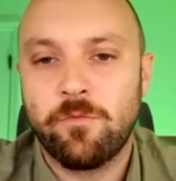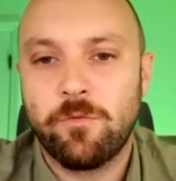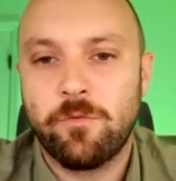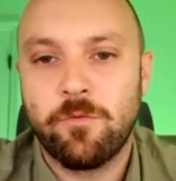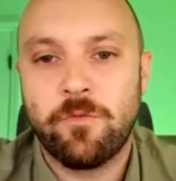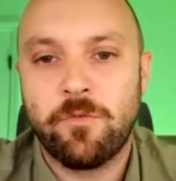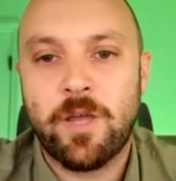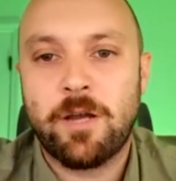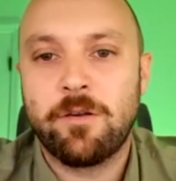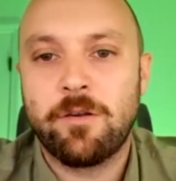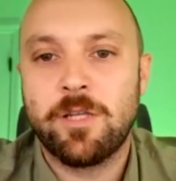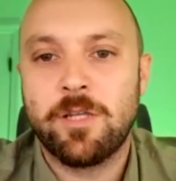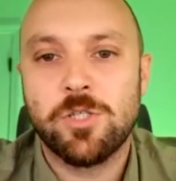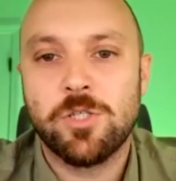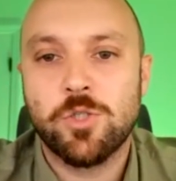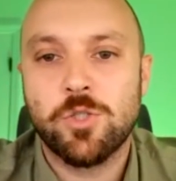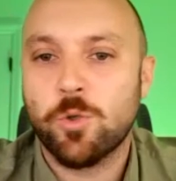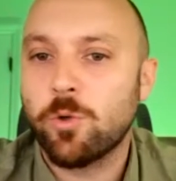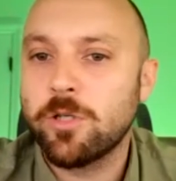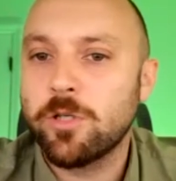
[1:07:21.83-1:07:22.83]
very
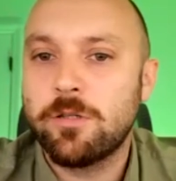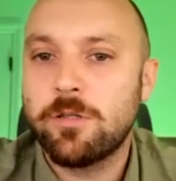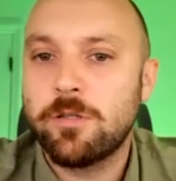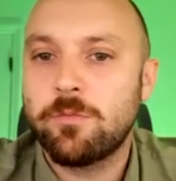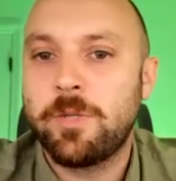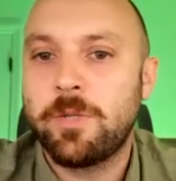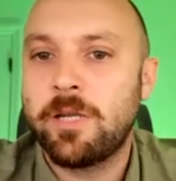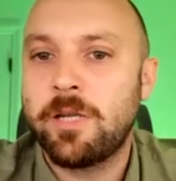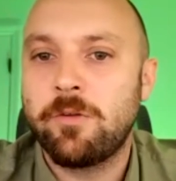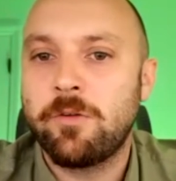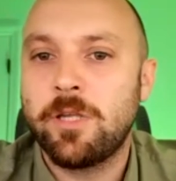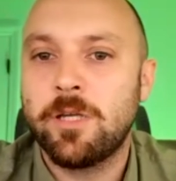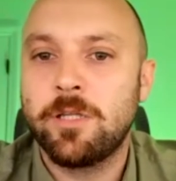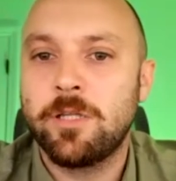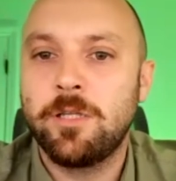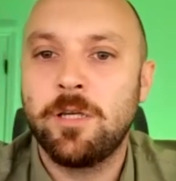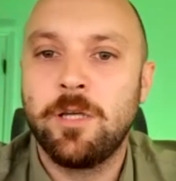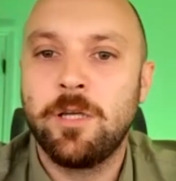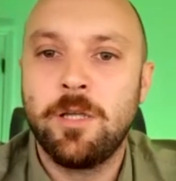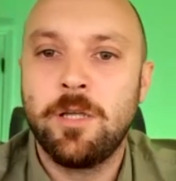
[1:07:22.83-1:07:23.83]
short period.
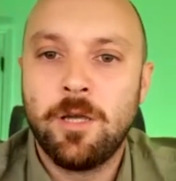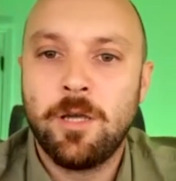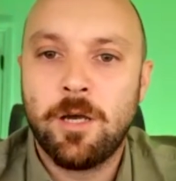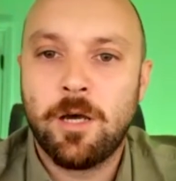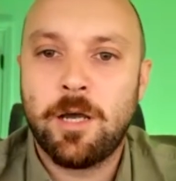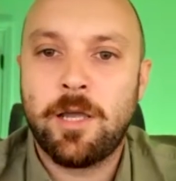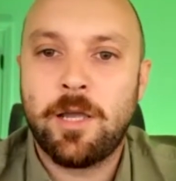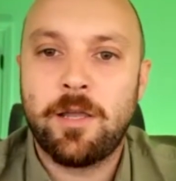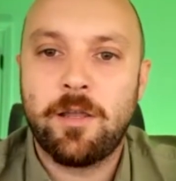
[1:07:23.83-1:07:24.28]
Uh,